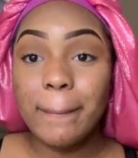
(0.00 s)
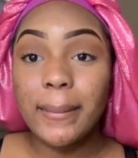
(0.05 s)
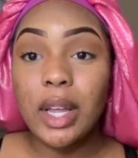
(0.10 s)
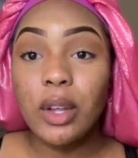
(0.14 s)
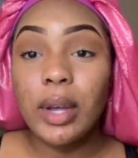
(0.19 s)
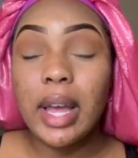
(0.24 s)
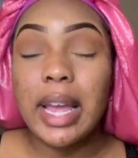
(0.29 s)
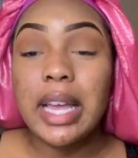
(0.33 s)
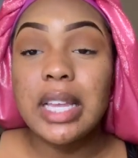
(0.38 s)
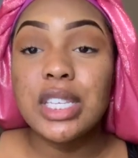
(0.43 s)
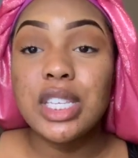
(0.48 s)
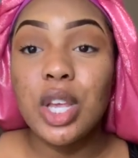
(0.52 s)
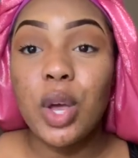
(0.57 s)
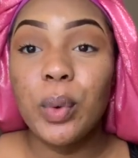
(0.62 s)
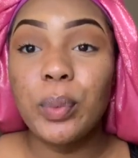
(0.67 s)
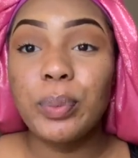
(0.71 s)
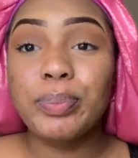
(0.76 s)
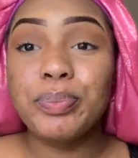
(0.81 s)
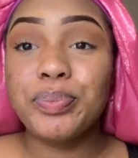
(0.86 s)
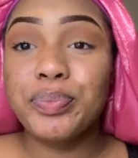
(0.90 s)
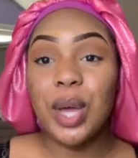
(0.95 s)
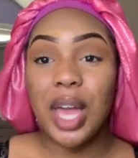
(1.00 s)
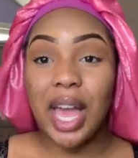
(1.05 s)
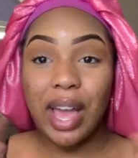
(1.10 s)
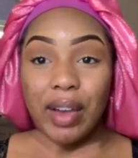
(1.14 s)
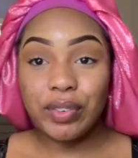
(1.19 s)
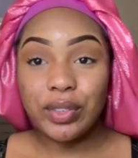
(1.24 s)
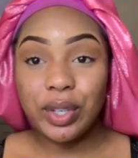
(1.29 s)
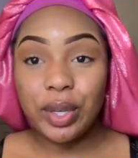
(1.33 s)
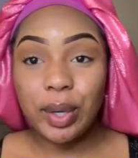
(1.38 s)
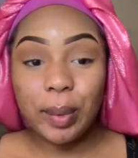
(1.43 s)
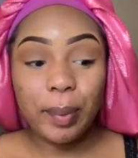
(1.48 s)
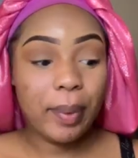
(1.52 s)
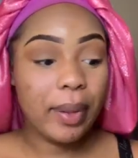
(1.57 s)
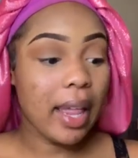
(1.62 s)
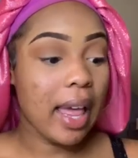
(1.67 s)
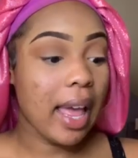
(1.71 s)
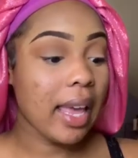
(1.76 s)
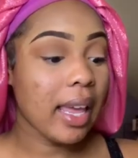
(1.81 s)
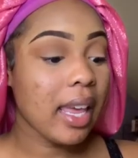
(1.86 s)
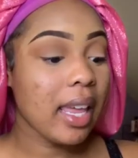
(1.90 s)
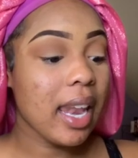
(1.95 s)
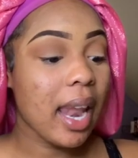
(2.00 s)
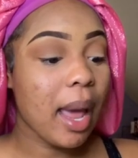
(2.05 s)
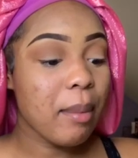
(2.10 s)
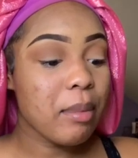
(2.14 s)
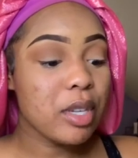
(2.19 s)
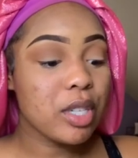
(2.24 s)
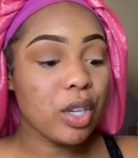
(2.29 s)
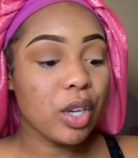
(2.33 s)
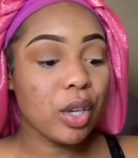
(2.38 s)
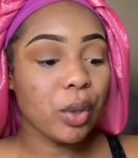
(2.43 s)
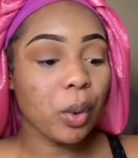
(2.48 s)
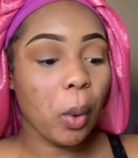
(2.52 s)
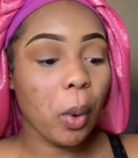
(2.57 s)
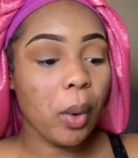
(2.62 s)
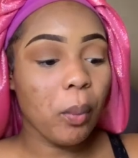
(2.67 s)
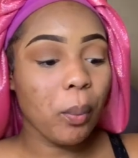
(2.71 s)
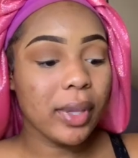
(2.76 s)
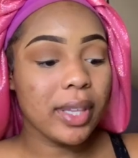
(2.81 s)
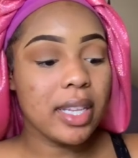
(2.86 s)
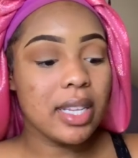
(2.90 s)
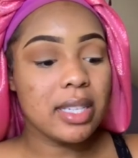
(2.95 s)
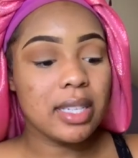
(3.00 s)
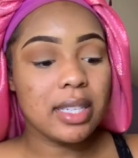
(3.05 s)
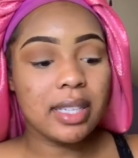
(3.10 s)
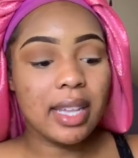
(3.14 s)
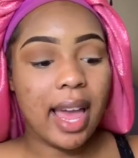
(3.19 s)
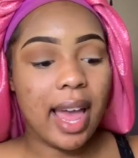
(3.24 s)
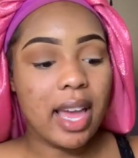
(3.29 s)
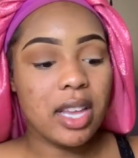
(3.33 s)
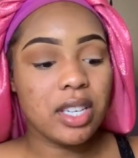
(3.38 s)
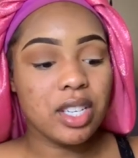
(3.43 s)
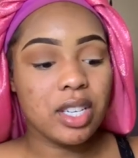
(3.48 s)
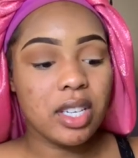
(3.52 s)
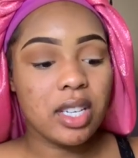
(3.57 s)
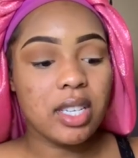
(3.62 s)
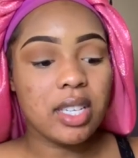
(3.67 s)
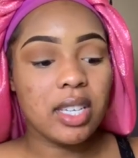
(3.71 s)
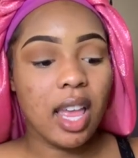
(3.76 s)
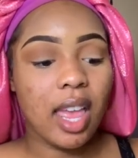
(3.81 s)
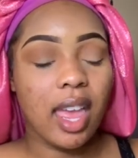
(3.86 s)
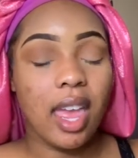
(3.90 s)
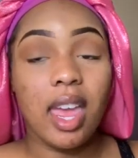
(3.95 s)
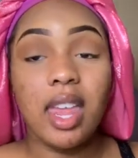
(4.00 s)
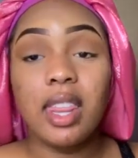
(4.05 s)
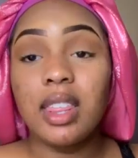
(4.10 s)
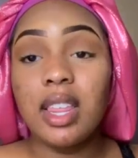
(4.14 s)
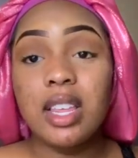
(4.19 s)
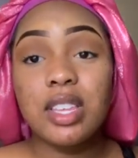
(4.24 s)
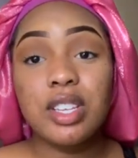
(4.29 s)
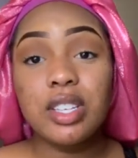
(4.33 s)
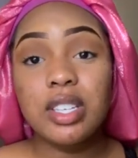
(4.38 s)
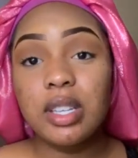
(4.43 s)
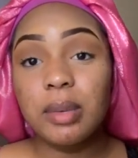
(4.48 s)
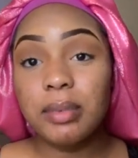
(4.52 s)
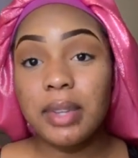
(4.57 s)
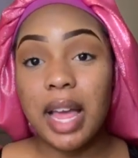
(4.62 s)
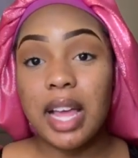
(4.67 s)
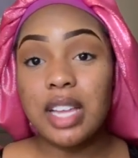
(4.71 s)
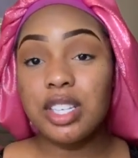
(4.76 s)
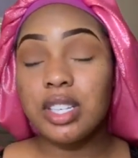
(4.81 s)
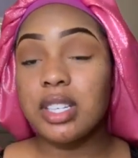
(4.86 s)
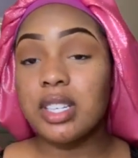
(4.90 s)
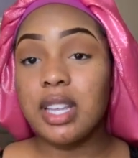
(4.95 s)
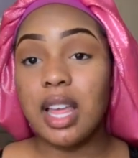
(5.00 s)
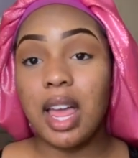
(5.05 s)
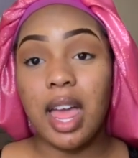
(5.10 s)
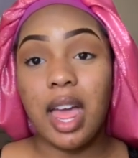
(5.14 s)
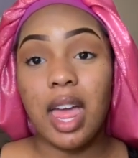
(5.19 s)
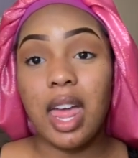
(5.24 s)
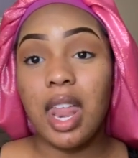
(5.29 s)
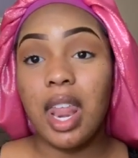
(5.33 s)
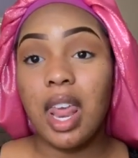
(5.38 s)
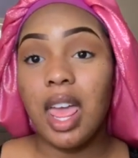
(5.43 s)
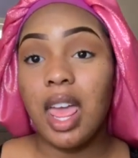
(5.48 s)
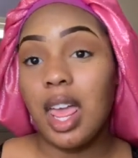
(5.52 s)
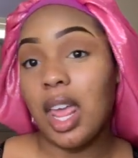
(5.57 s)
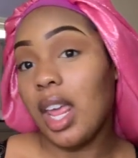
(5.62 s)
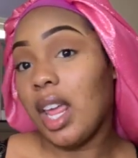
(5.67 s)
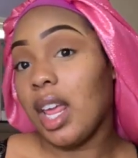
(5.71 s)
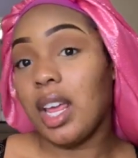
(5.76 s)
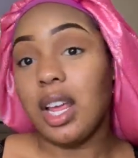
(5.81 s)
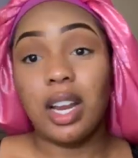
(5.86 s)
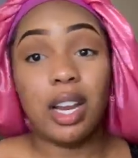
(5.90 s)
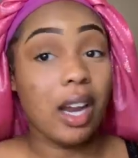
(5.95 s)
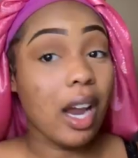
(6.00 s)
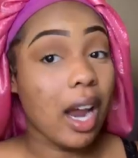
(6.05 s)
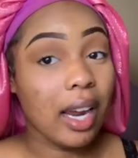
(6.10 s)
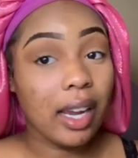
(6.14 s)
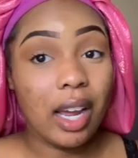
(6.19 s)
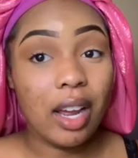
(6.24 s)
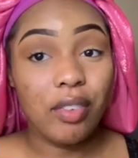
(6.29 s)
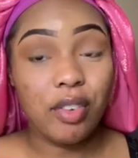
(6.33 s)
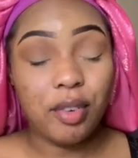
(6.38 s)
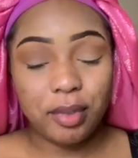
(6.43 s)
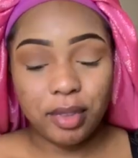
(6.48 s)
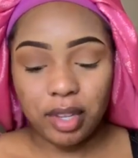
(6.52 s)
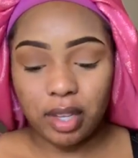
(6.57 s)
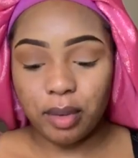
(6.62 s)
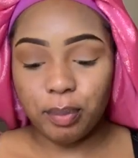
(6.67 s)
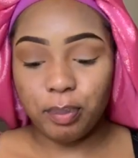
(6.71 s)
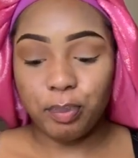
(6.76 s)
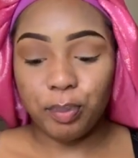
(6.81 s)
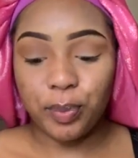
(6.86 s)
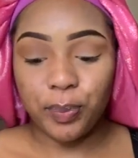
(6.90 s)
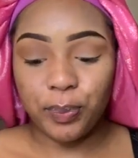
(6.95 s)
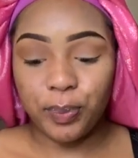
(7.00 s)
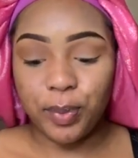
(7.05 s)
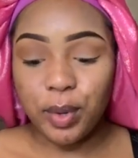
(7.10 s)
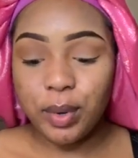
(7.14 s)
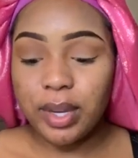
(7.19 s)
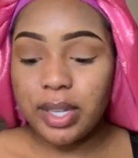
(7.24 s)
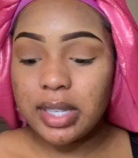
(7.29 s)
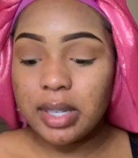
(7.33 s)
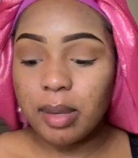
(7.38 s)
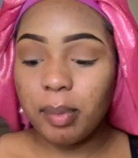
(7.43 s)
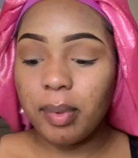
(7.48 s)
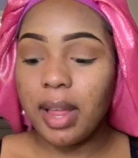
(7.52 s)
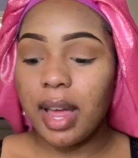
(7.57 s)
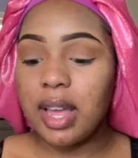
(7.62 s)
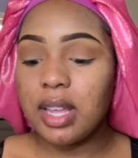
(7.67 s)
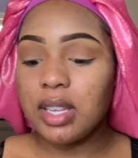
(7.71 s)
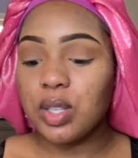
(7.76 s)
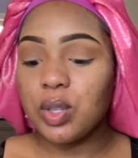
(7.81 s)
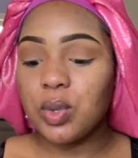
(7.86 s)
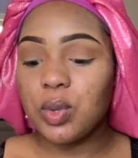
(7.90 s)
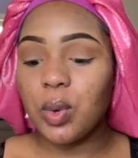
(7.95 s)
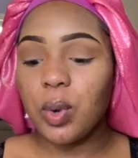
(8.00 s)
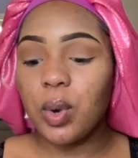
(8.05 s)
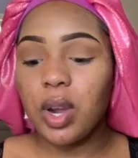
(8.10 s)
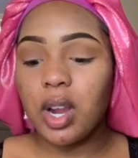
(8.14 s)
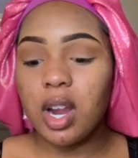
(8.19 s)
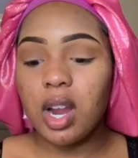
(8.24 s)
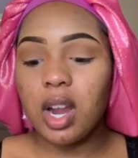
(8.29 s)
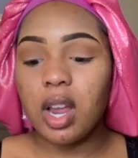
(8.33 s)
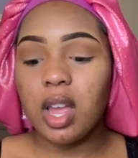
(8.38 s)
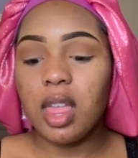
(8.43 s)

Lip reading: Okay, so after applying it, I'm just gonna go on with these lashes, and these are some lashes that I got from the beauty supply store.